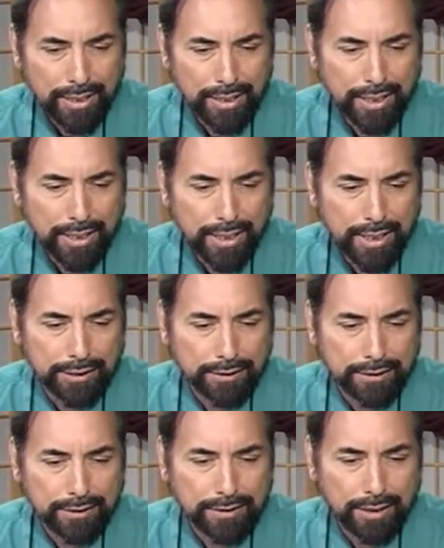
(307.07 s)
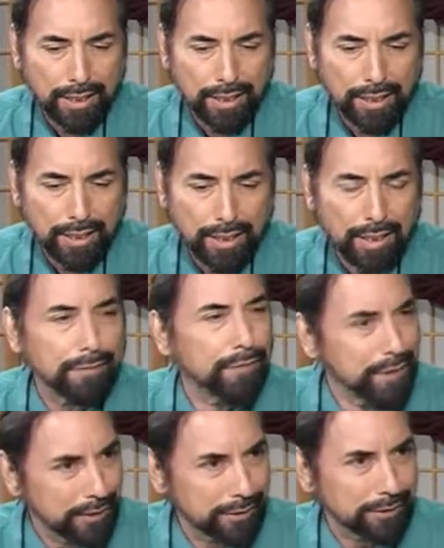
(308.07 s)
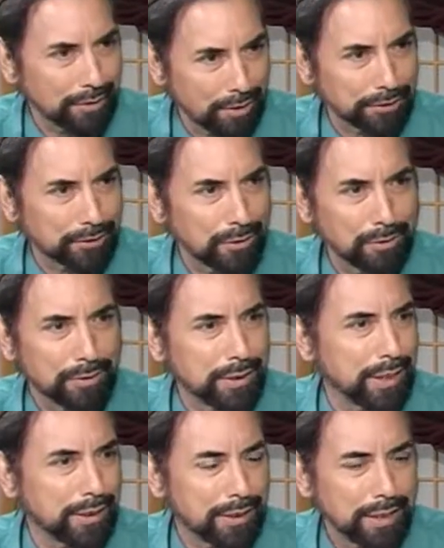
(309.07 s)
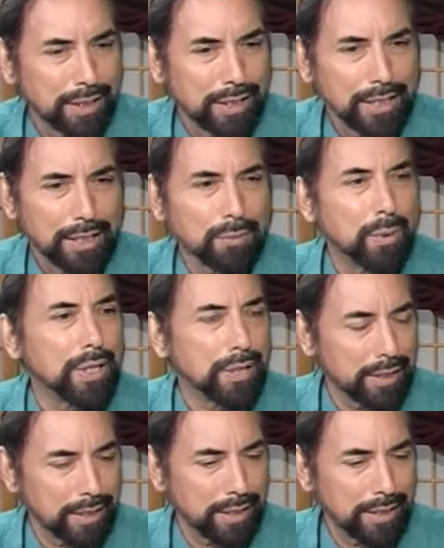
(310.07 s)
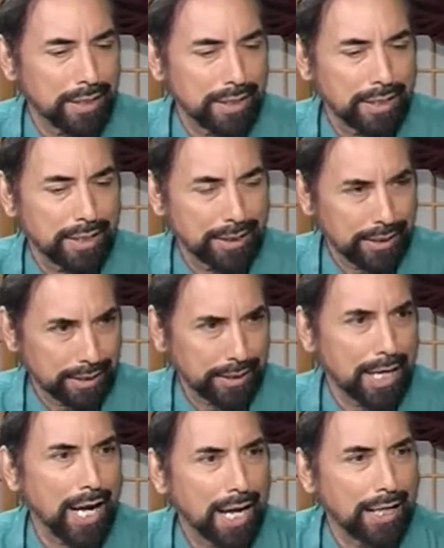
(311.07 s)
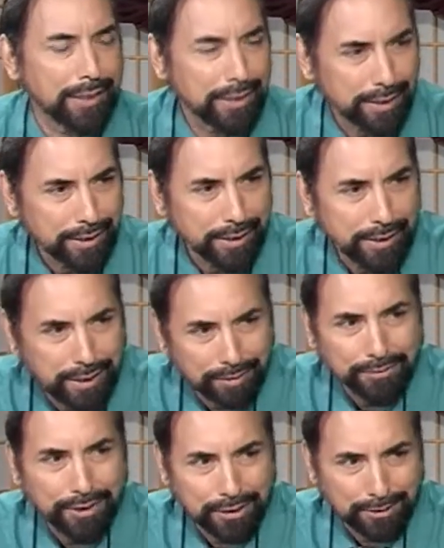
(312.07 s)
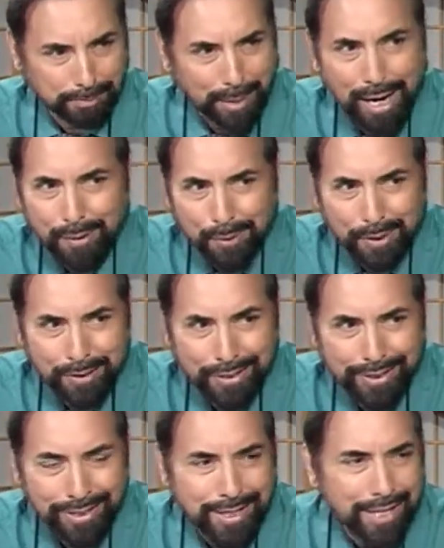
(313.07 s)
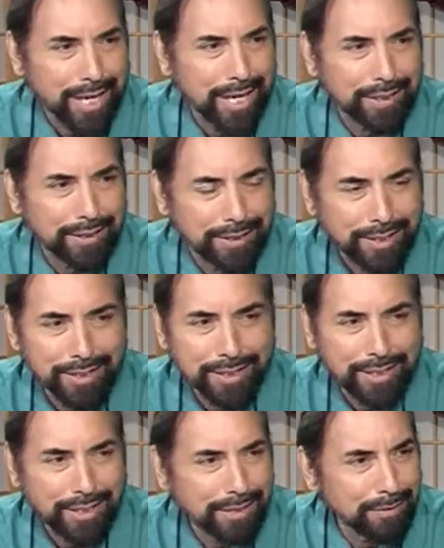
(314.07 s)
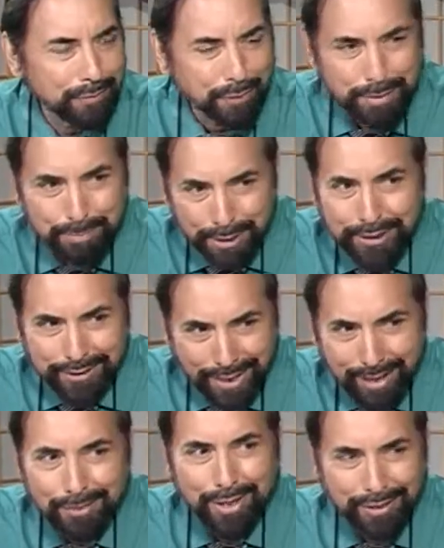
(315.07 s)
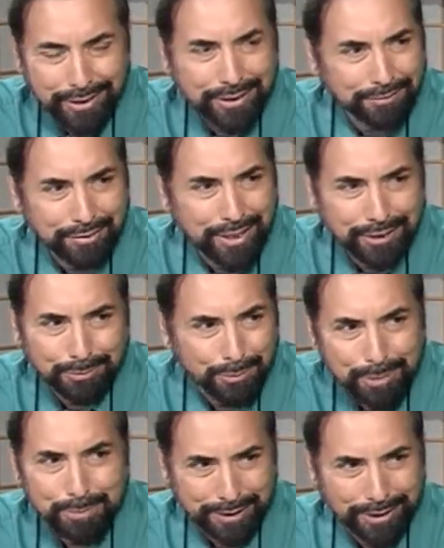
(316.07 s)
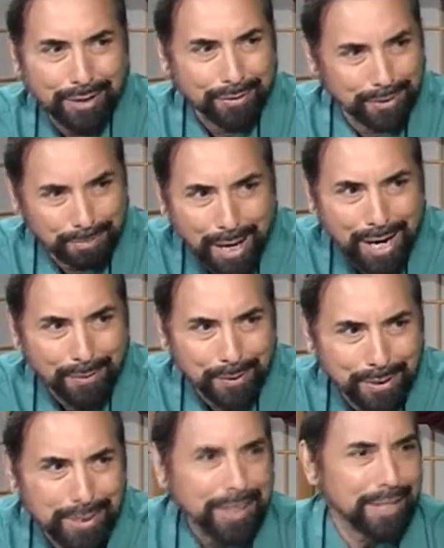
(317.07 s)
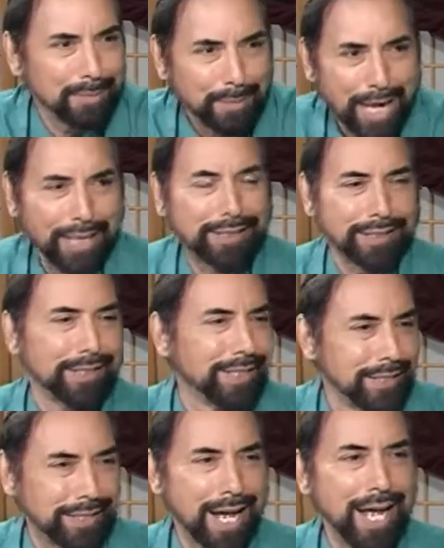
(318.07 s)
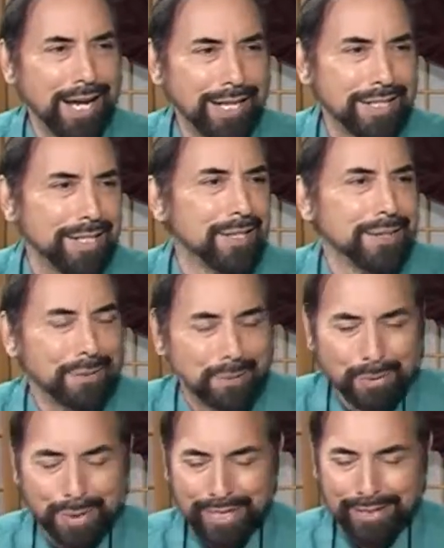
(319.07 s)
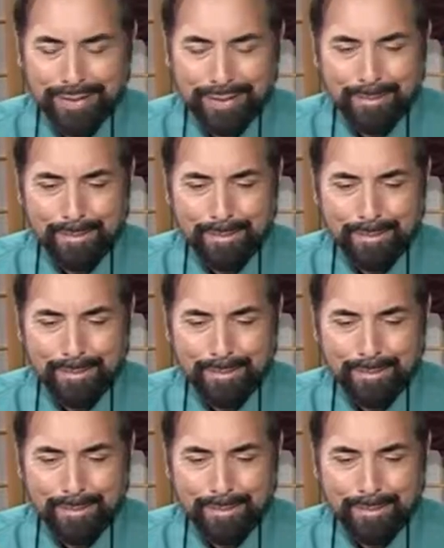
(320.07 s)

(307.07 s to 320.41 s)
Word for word: it's a feast also where God gives us power. And if we missed out on this feast, we miss out on the power. Imagine a day when